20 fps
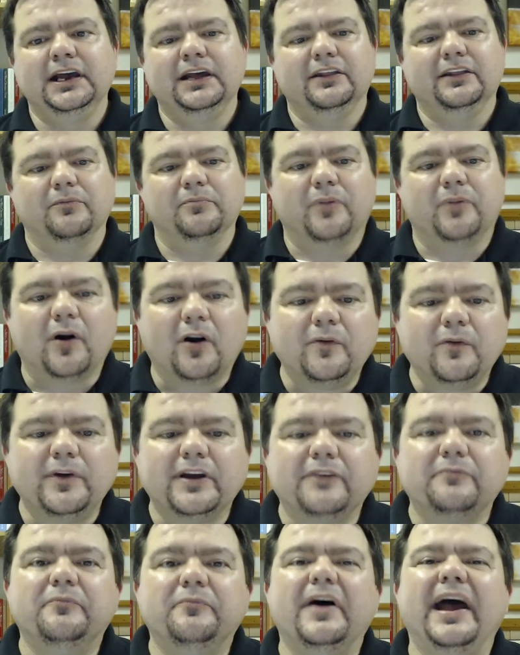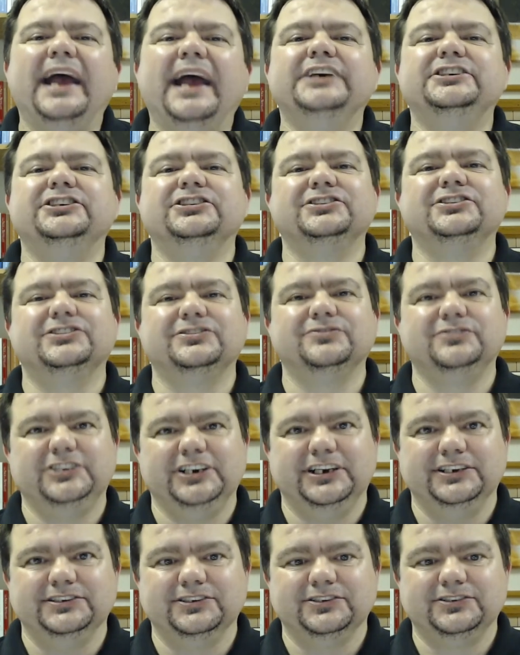The perfect patience of
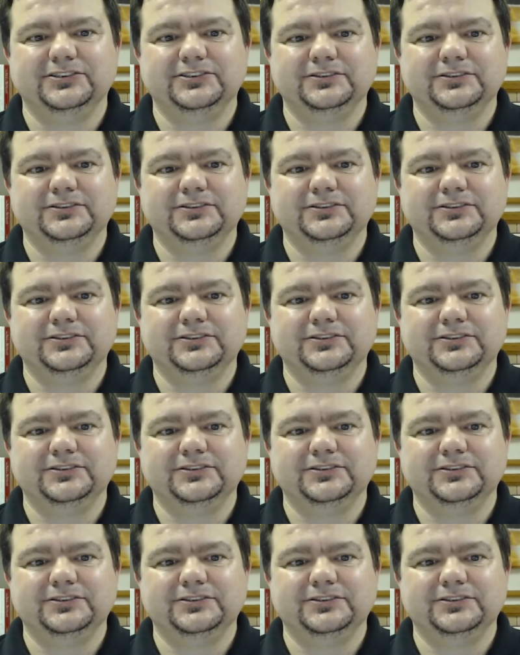Jesus.